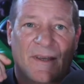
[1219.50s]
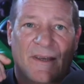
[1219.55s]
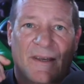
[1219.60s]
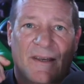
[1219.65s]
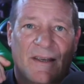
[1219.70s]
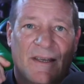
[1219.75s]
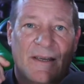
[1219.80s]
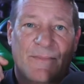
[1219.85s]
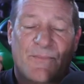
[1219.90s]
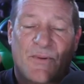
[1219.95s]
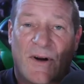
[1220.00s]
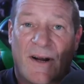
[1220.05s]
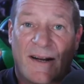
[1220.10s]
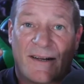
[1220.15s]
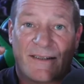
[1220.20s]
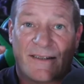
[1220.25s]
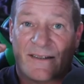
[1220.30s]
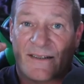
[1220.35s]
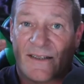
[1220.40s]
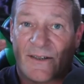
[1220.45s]
he
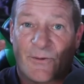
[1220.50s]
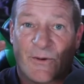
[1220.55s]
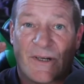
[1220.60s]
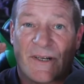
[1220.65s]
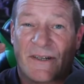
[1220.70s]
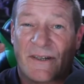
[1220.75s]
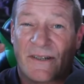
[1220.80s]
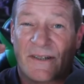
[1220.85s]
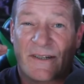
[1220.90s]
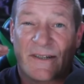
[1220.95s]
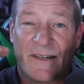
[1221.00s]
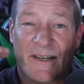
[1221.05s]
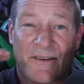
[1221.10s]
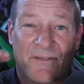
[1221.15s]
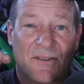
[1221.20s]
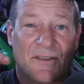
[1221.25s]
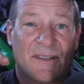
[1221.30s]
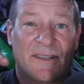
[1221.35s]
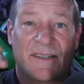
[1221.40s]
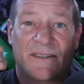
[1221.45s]
practically would
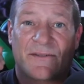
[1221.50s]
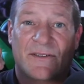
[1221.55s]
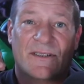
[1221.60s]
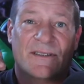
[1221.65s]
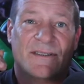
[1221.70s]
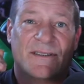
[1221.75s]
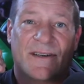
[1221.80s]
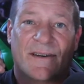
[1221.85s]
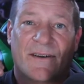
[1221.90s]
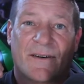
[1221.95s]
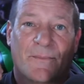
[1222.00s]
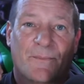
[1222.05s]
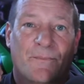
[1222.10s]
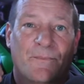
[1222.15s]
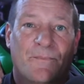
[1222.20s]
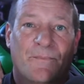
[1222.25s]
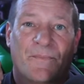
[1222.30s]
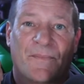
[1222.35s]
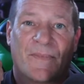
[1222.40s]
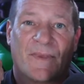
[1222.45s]
never leave his tub.
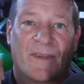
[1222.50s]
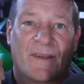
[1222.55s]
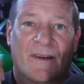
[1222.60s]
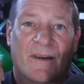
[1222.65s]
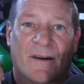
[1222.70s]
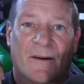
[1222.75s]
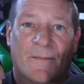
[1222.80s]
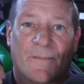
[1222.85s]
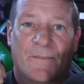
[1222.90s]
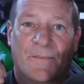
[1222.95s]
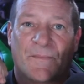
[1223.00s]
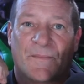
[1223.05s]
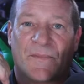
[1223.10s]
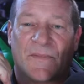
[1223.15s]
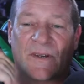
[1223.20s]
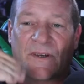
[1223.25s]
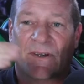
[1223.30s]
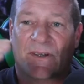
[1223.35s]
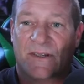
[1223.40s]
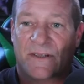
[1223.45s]
Um,
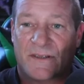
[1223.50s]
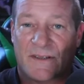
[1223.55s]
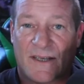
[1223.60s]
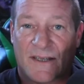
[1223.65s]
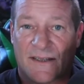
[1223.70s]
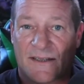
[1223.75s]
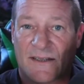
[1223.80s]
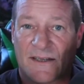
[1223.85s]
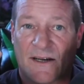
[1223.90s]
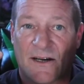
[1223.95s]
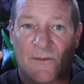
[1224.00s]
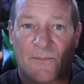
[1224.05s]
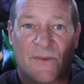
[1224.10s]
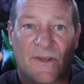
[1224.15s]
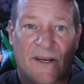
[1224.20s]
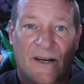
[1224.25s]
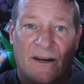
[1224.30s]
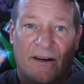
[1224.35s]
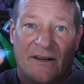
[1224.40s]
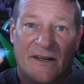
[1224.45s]
you know, he's got the tub
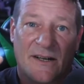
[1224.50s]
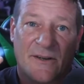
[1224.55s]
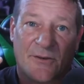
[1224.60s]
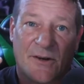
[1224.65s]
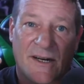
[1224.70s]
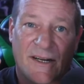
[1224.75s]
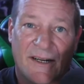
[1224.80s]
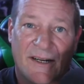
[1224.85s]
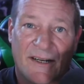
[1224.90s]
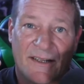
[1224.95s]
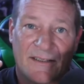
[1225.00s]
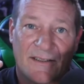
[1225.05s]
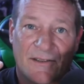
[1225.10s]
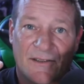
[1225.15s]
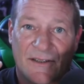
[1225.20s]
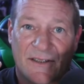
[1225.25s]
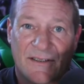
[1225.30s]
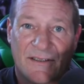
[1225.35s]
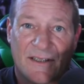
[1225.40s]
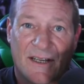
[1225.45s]
there, and then right next to
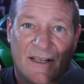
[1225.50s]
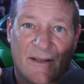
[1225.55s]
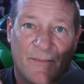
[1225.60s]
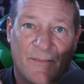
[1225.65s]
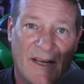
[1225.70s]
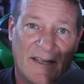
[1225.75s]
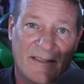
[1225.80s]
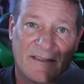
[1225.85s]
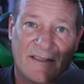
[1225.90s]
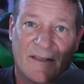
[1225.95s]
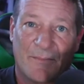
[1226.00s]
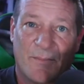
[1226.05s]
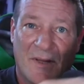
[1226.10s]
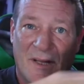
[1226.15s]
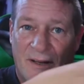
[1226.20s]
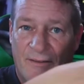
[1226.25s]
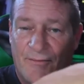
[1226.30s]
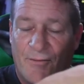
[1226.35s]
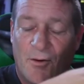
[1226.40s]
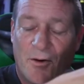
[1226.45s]
it, he's got the basking
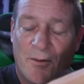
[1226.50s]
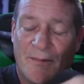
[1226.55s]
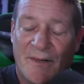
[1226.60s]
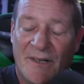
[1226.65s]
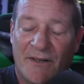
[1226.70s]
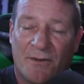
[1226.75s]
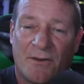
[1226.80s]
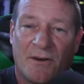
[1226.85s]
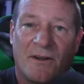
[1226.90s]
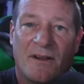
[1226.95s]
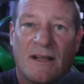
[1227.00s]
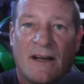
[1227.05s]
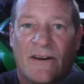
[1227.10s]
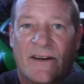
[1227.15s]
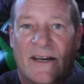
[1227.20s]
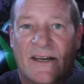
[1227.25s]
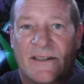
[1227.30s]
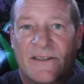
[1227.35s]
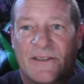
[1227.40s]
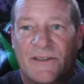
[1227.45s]
platform he can crawl out
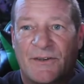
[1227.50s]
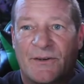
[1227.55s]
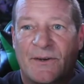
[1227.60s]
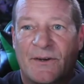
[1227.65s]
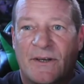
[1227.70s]
onto.